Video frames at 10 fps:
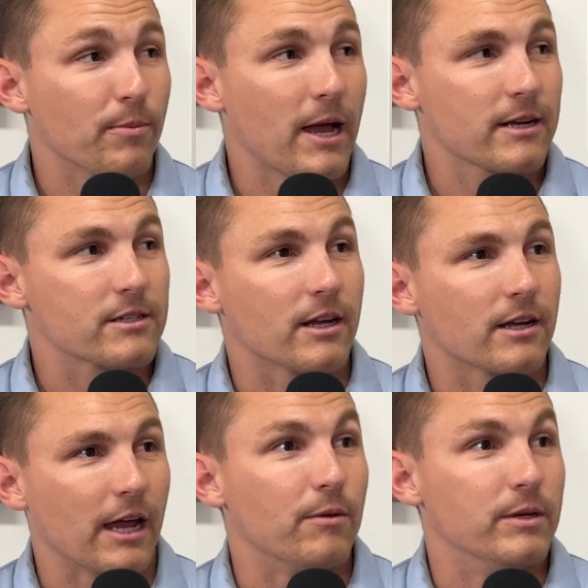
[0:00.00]
backs like,
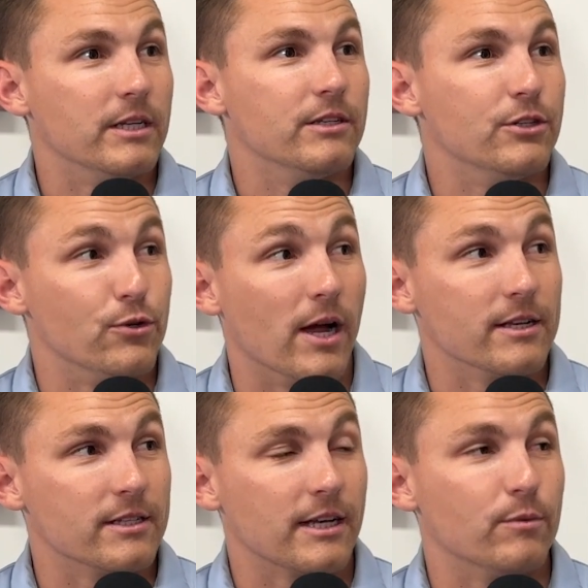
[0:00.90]
hey, we need you guys
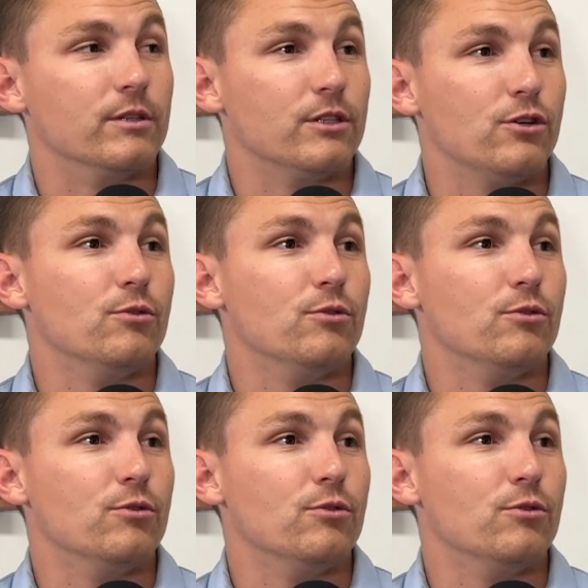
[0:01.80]
to get one too?